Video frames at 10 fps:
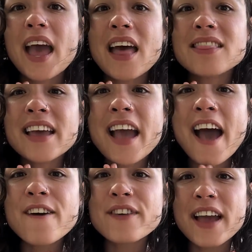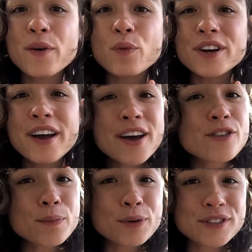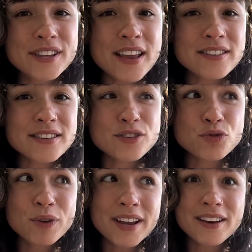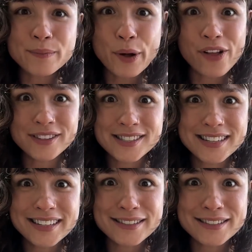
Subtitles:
and they have a 100% trade-in policy.